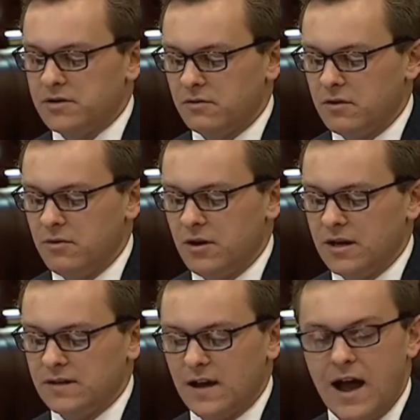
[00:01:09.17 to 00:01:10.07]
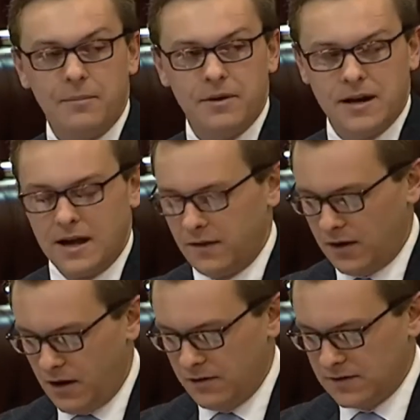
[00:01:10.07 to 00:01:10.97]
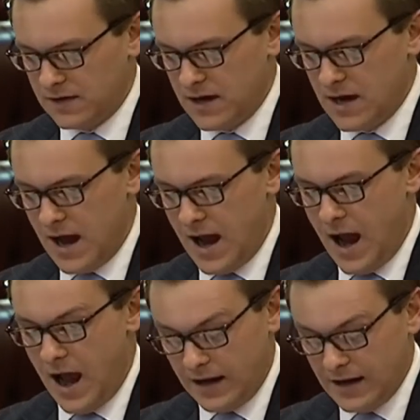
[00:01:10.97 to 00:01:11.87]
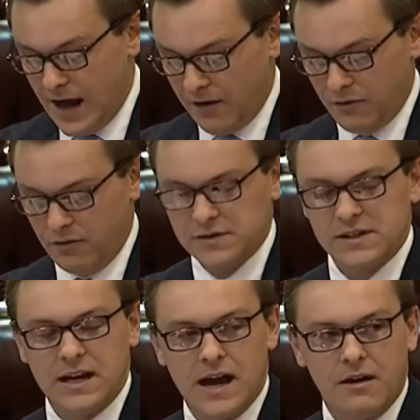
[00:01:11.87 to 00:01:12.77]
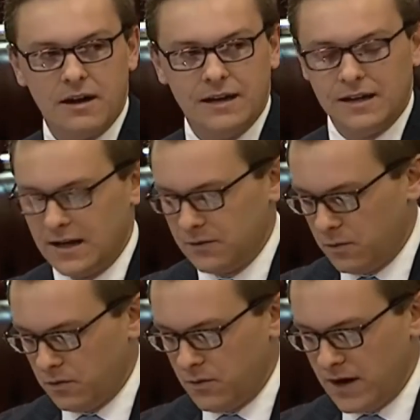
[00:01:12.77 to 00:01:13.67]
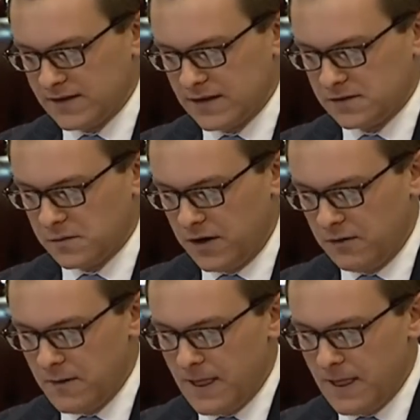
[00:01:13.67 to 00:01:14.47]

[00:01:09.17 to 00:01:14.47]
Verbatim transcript: communities up and down the coast uh, and, of course, in our inland waterways as well.